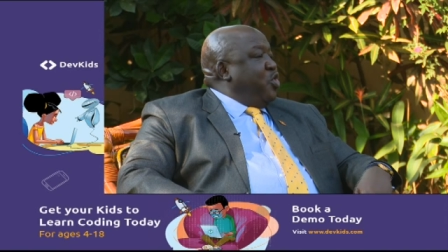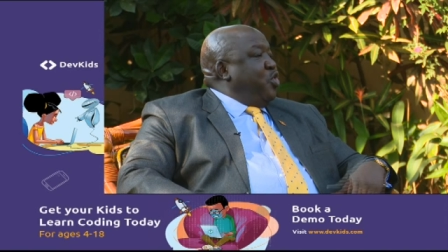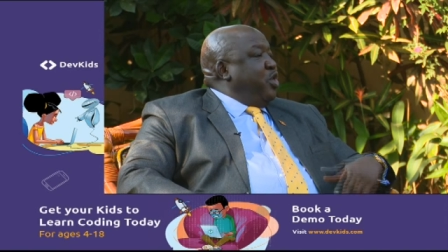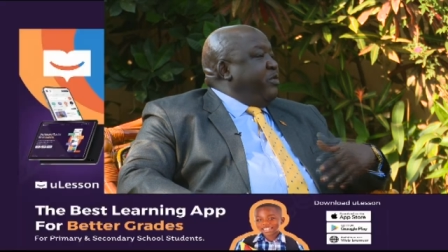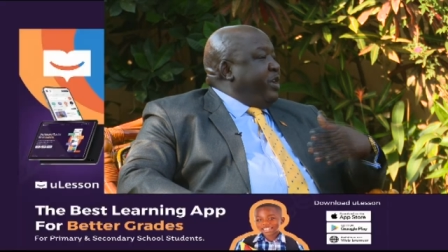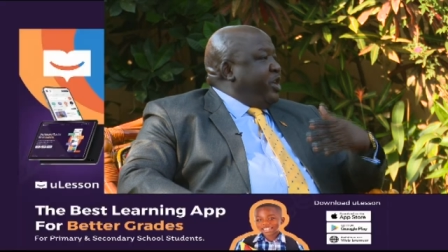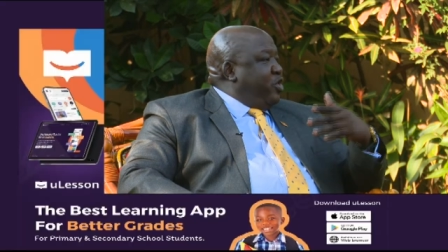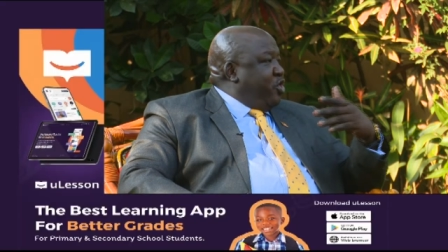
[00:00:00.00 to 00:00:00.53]
who
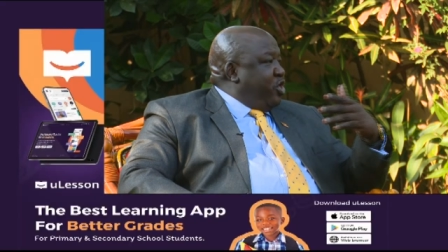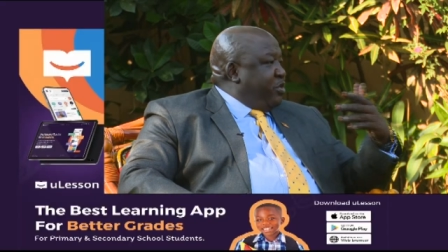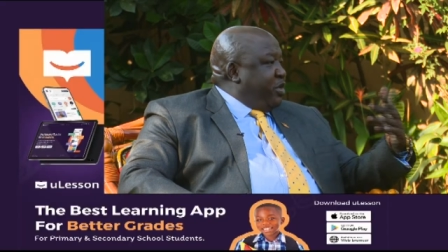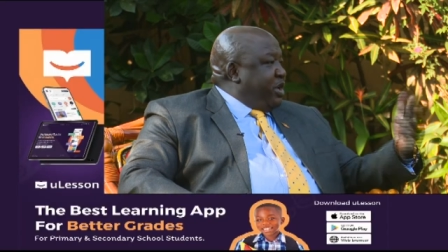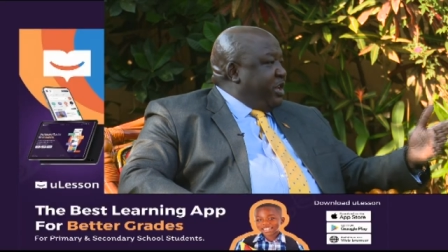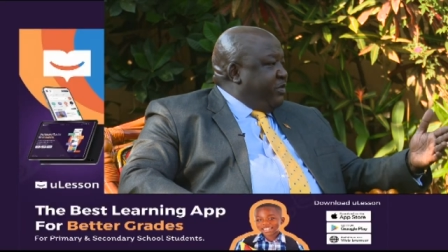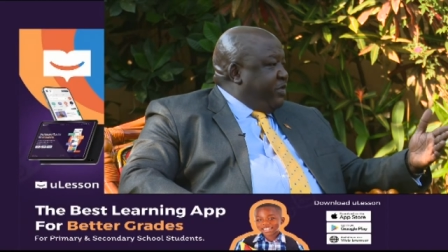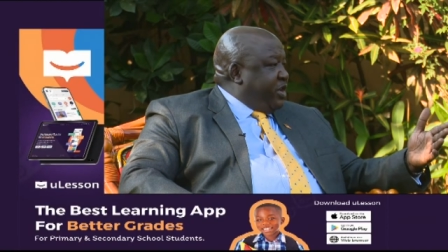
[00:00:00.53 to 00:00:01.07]
are very
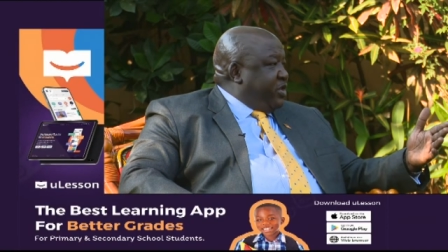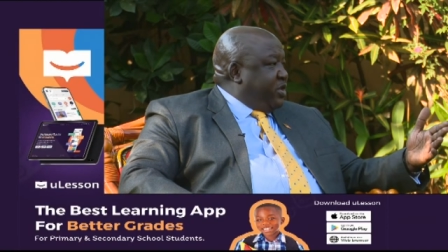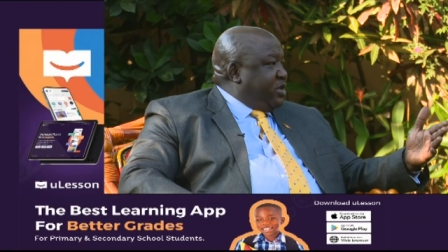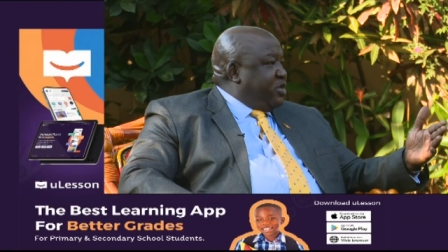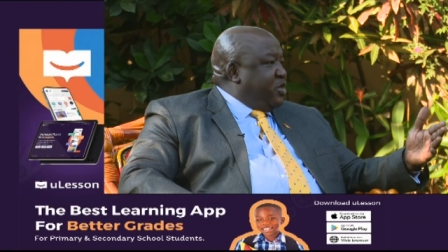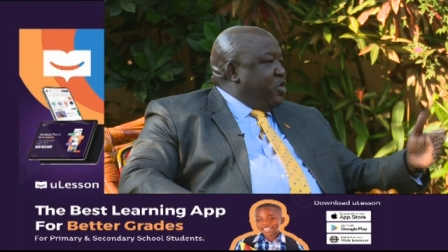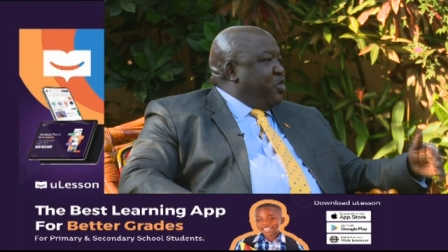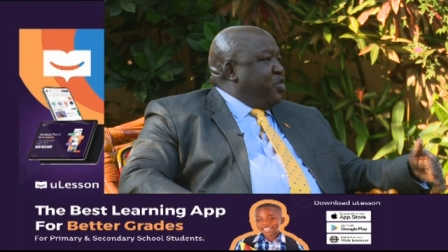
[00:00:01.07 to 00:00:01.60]
honourable
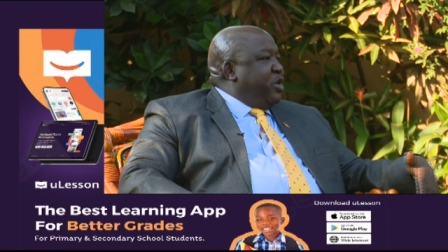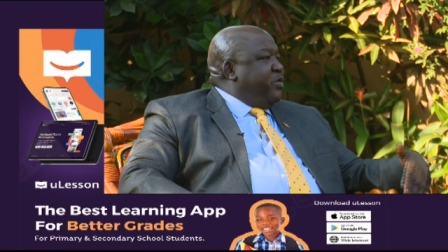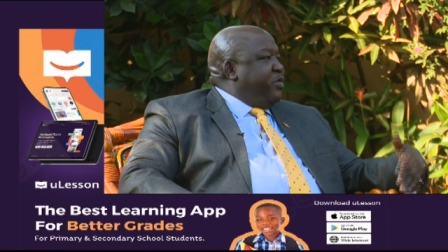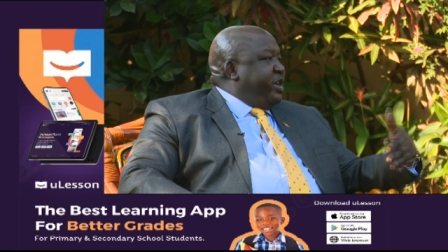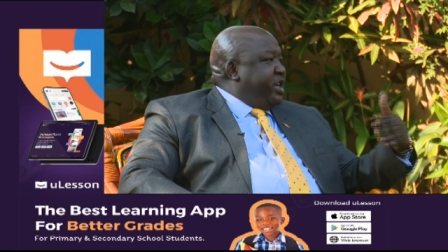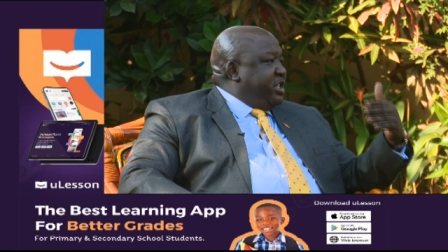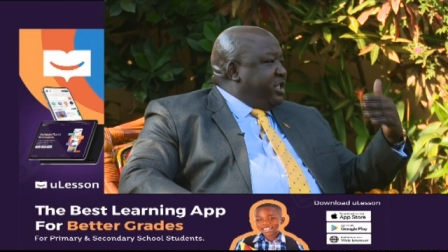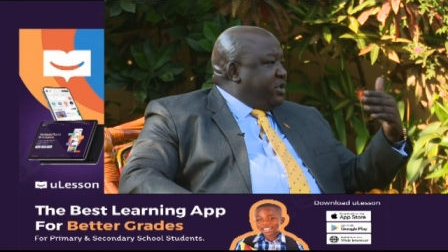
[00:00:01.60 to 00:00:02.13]
individuals, who are
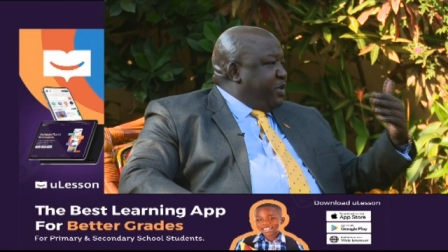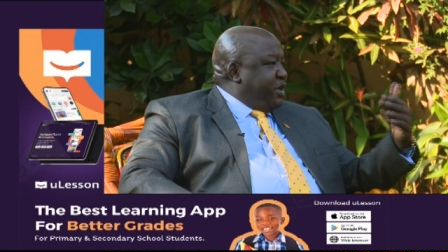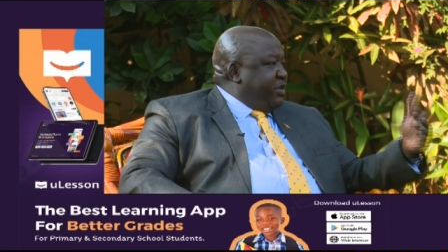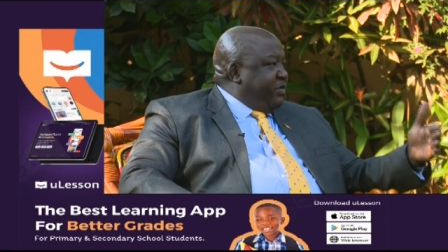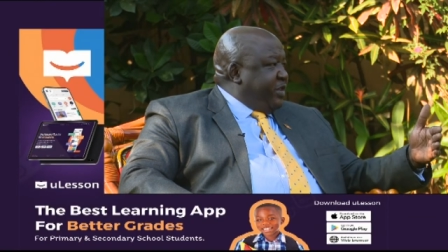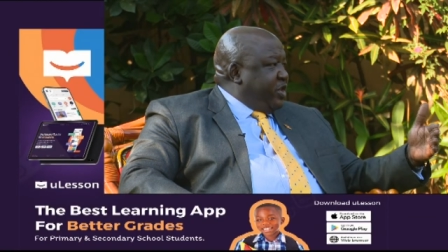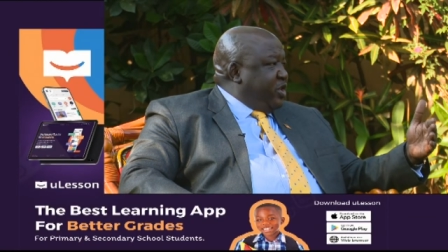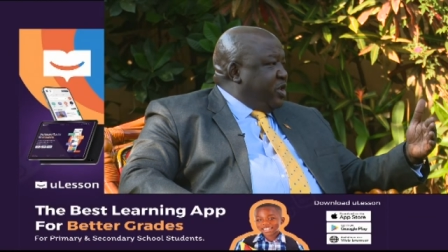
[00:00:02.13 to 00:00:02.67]
very reasonable
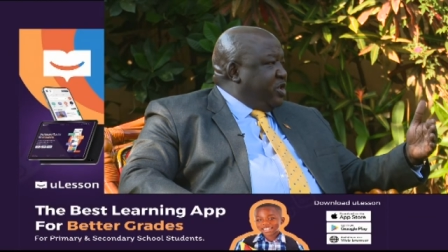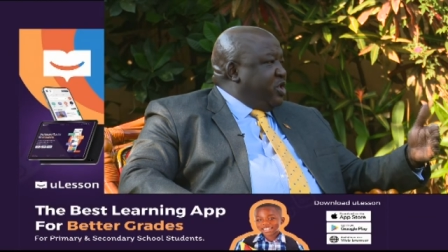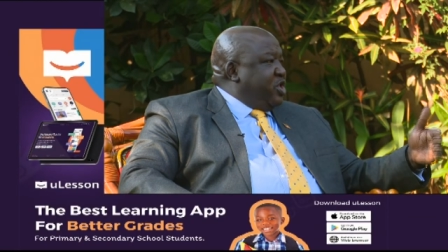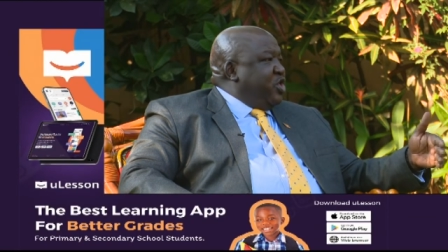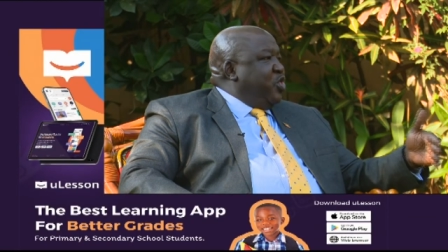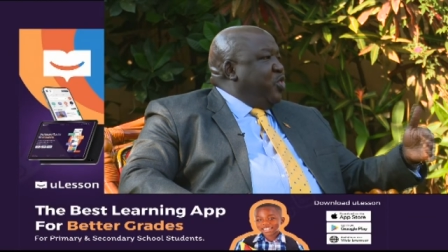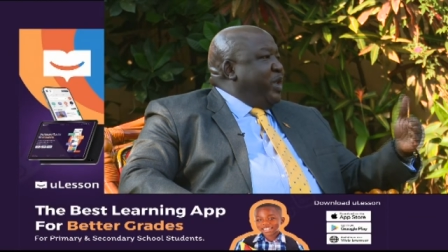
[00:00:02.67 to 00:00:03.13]
individuals,